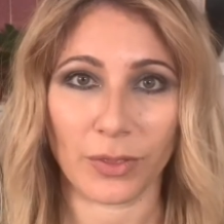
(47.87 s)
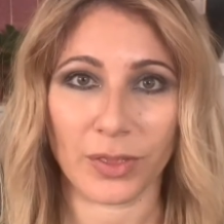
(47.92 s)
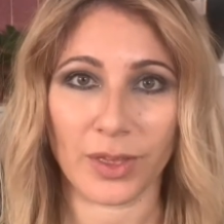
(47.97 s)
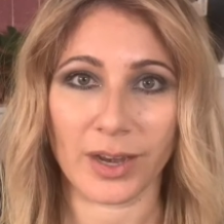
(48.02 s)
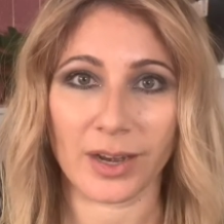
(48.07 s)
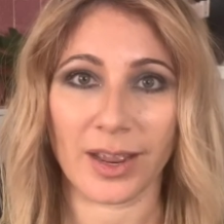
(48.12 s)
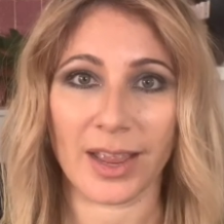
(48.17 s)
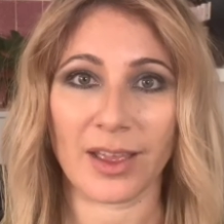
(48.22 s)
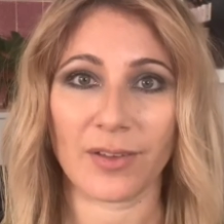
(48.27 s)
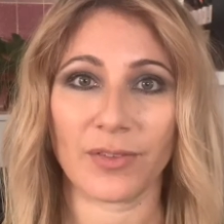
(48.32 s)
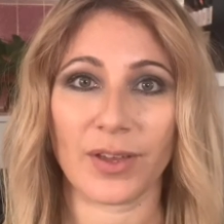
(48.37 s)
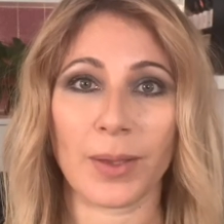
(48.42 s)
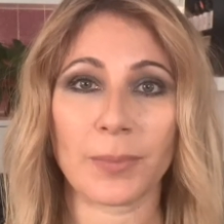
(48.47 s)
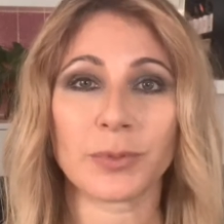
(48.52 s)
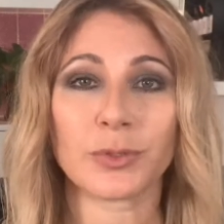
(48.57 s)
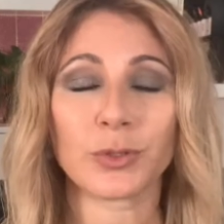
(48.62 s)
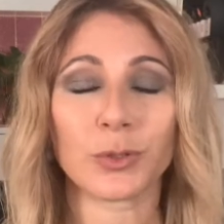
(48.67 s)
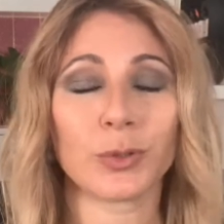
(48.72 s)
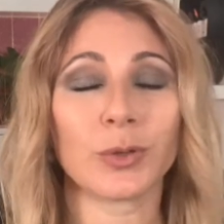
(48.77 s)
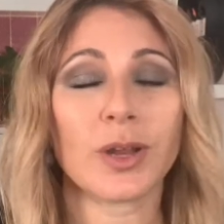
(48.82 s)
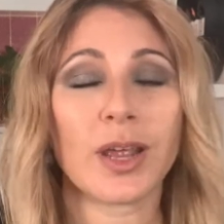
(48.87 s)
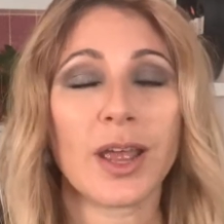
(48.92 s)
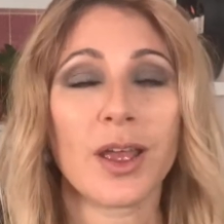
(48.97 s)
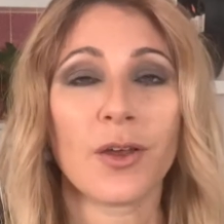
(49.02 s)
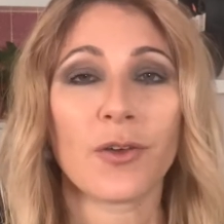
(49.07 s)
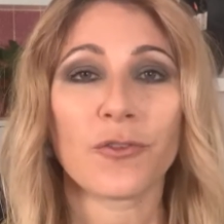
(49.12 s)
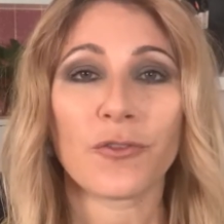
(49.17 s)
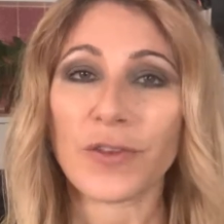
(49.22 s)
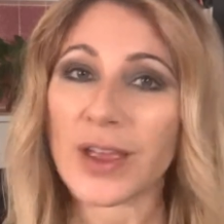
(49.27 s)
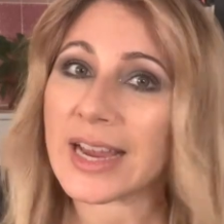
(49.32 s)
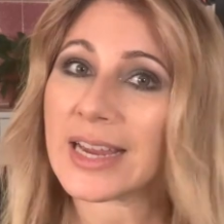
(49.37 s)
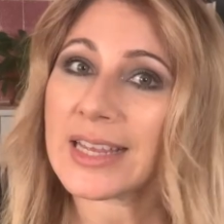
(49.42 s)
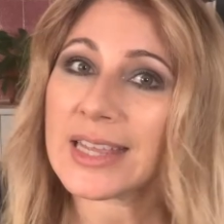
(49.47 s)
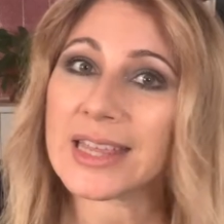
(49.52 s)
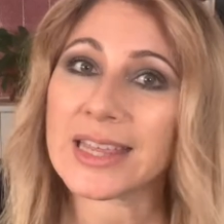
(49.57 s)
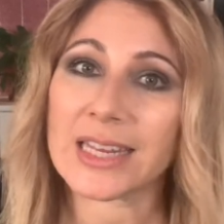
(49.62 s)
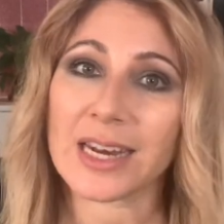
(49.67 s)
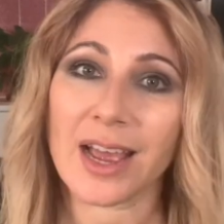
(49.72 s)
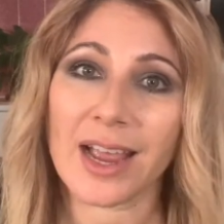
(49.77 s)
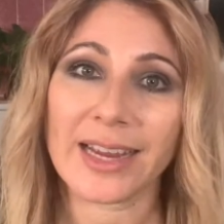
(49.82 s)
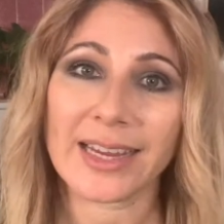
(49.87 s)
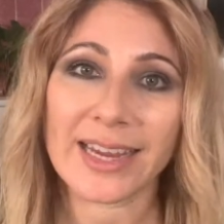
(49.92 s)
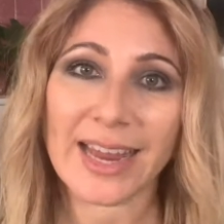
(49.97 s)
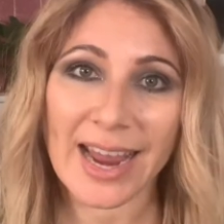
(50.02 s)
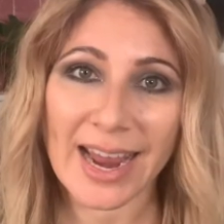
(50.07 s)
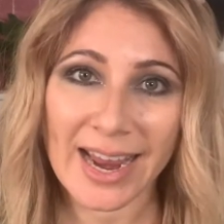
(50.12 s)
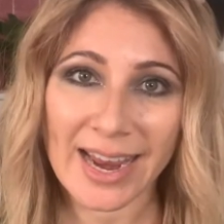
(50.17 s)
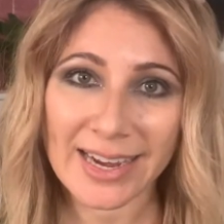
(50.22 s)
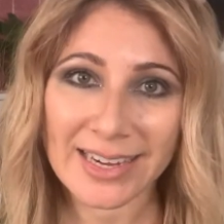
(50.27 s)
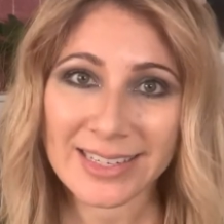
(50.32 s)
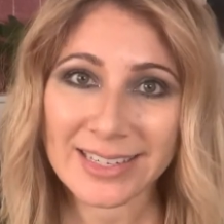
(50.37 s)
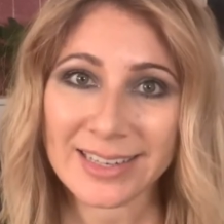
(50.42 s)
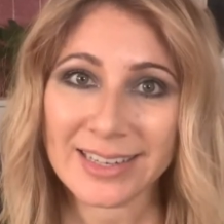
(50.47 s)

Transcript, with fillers: And I have absolute faith that I can.